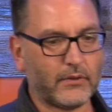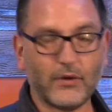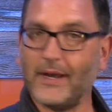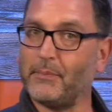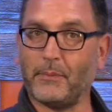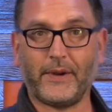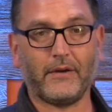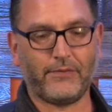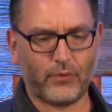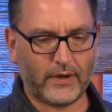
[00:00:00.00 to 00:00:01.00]
They're not prepared
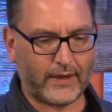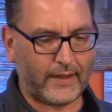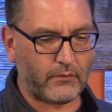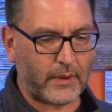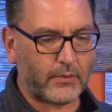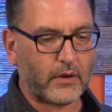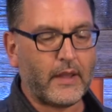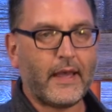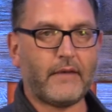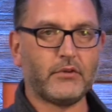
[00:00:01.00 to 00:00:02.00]
for it. And I remember
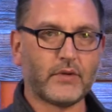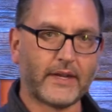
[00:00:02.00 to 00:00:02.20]
having to try